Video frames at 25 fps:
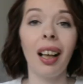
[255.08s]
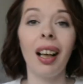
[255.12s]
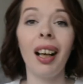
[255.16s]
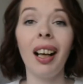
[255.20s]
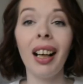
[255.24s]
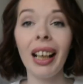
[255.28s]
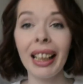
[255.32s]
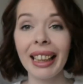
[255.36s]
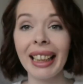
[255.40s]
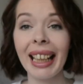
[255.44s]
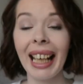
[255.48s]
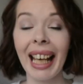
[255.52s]

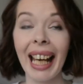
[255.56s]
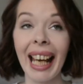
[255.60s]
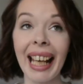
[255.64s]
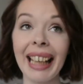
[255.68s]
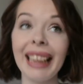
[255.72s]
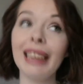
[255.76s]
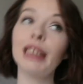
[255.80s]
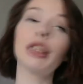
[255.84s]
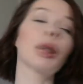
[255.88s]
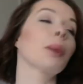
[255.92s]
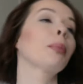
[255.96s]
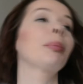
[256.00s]
I
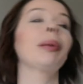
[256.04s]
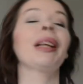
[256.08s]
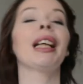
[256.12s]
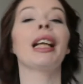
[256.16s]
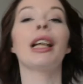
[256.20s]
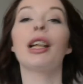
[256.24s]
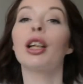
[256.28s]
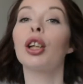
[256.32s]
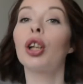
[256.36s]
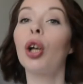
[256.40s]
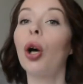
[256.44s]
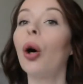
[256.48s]
hate
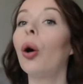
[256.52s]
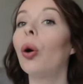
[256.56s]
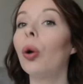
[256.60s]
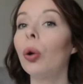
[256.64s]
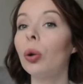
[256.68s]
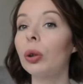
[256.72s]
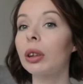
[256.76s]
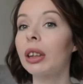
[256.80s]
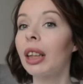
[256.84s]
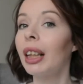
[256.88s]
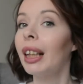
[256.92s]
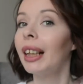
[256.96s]
being
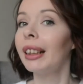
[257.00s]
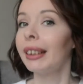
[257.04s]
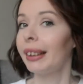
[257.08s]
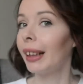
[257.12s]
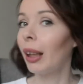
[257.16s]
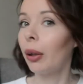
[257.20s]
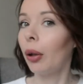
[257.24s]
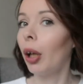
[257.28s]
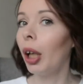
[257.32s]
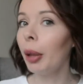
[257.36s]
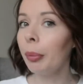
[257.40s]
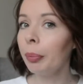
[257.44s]
cold.
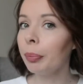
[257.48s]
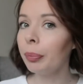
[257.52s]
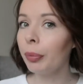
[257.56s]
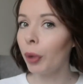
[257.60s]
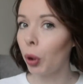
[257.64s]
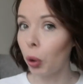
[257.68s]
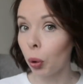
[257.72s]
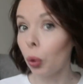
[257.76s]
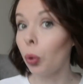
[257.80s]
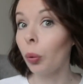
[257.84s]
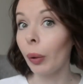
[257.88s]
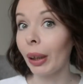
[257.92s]
Now,
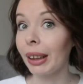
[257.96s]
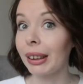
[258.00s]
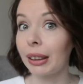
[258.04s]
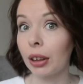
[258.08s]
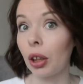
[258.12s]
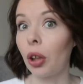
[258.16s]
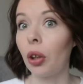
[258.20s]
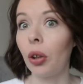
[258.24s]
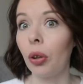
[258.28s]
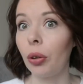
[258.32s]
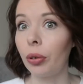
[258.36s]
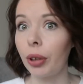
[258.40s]
I'm always
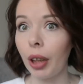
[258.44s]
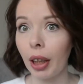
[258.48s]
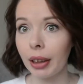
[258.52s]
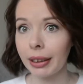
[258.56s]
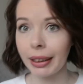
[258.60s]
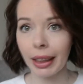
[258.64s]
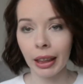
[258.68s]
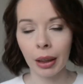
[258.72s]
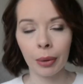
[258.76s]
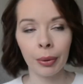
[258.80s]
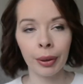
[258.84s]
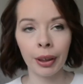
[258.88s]
cold.
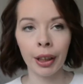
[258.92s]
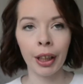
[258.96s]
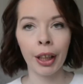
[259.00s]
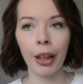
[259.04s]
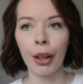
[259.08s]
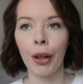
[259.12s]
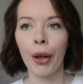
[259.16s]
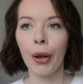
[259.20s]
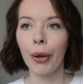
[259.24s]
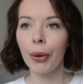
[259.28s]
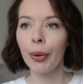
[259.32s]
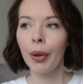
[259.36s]
Ask anyone
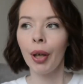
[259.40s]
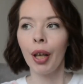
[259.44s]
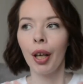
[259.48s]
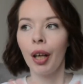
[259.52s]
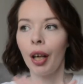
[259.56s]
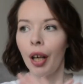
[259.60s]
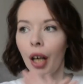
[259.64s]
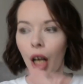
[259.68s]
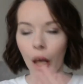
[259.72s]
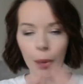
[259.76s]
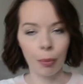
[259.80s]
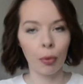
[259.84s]
I know,
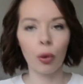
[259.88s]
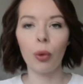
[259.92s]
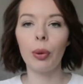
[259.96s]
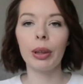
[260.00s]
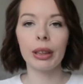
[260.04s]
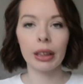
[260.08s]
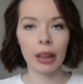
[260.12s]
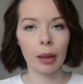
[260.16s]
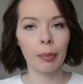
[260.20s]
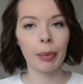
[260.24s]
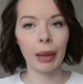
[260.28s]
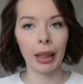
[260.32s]
I'm
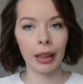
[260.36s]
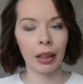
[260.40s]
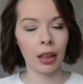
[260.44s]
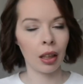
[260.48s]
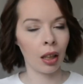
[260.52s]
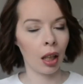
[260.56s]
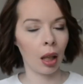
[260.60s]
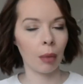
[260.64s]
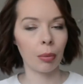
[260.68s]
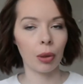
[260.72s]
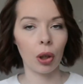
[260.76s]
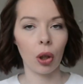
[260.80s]
always
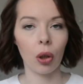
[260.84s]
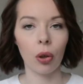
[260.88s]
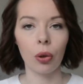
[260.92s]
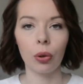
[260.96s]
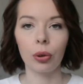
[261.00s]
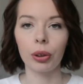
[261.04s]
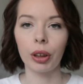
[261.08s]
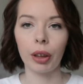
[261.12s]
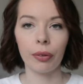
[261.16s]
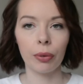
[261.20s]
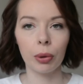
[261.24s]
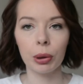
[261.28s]
complaining that I'm
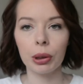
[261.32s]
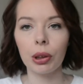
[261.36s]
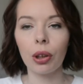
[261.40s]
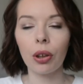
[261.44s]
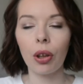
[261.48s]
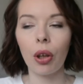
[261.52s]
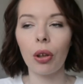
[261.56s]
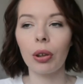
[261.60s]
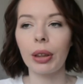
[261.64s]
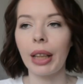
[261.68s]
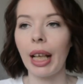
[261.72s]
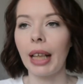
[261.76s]
cold. I've always
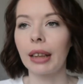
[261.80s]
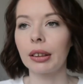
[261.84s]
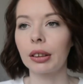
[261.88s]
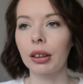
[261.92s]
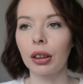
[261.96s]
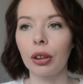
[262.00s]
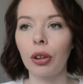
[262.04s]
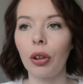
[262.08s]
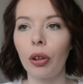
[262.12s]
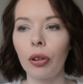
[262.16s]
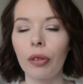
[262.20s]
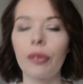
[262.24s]
got cold
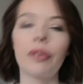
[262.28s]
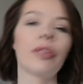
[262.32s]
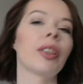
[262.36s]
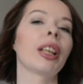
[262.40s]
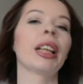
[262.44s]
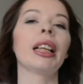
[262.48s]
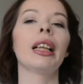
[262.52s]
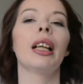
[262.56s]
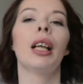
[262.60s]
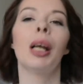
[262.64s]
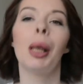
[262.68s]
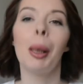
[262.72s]
hands and cold
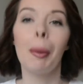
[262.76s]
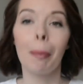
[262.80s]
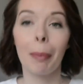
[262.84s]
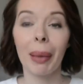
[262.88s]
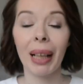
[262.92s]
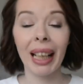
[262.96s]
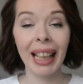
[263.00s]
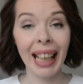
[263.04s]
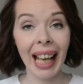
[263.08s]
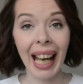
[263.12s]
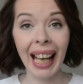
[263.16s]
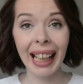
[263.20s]
feet,
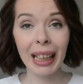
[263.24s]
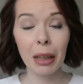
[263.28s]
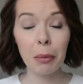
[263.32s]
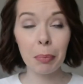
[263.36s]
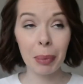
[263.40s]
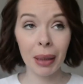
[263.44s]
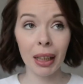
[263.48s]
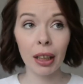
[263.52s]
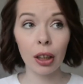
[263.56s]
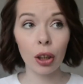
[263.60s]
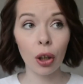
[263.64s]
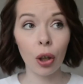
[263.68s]
but I hate
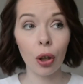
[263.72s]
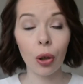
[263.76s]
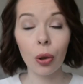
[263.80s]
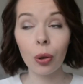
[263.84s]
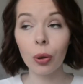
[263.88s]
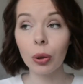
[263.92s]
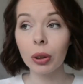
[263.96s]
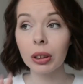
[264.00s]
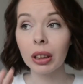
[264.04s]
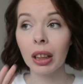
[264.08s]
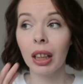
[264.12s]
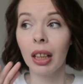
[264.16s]
being
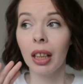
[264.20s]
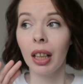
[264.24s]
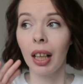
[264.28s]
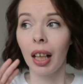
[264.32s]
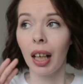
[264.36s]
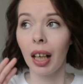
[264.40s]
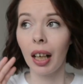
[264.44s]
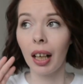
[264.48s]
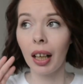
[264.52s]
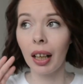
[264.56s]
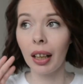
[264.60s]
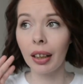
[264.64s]
cold.
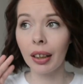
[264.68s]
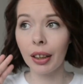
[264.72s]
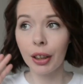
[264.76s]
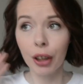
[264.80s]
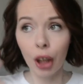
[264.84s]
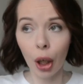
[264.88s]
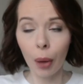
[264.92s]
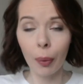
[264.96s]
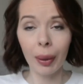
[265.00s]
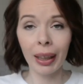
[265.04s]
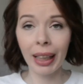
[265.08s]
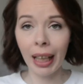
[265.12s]

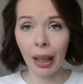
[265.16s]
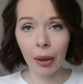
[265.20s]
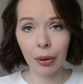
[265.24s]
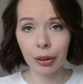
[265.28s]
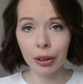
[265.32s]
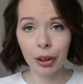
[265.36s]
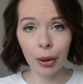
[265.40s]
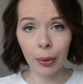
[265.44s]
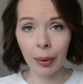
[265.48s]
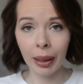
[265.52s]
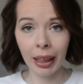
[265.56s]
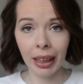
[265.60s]
Going out
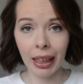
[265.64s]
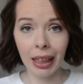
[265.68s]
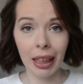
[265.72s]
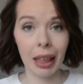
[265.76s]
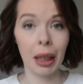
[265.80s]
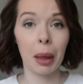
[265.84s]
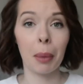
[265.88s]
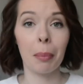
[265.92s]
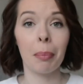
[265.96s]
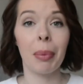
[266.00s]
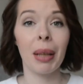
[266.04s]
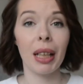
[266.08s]
and doing
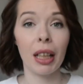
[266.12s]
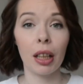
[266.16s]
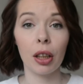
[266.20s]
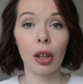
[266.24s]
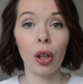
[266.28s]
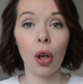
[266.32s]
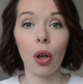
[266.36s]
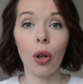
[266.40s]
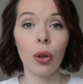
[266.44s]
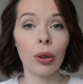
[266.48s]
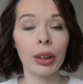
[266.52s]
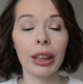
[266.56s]
anything and being
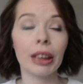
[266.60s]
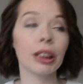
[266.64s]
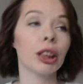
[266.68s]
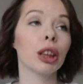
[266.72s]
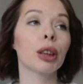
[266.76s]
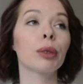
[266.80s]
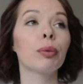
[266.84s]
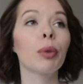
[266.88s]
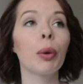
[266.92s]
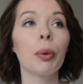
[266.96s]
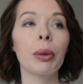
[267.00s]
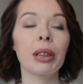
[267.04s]
cold, it
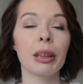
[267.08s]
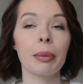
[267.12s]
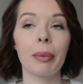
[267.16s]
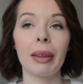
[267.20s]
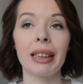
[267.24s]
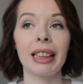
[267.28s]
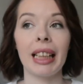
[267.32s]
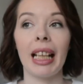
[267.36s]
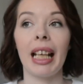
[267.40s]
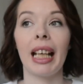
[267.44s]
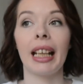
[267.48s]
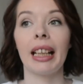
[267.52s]
just ruins
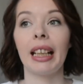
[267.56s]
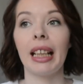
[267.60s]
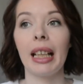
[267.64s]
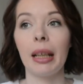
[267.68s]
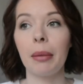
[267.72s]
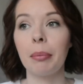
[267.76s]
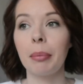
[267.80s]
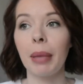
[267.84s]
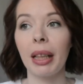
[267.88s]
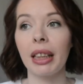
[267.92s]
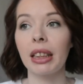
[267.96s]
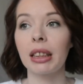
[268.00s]
my day.
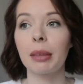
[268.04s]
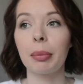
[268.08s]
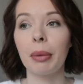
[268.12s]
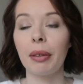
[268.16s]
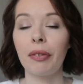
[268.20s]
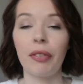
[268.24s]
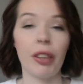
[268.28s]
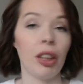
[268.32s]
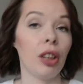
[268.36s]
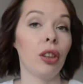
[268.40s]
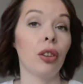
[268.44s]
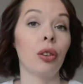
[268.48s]
It makes me
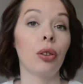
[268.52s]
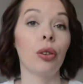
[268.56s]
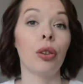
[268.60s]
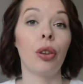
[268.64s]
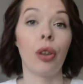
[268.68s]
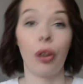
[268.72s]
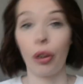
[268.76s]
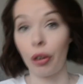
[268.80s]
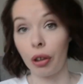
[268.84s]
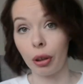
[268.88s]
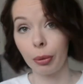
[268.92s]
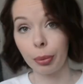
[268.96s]
feel
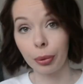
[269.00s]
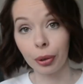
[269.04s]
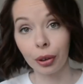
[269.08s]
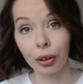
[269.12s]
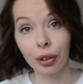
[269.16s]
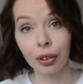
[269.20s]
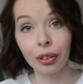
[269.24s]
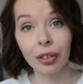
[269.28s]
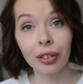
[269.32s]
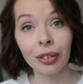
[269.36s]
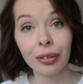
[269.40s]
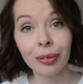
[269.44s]

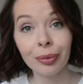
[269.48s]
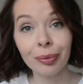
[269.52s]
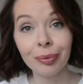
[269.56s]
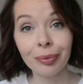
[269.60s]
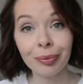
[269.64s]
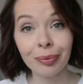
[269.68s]
horrible.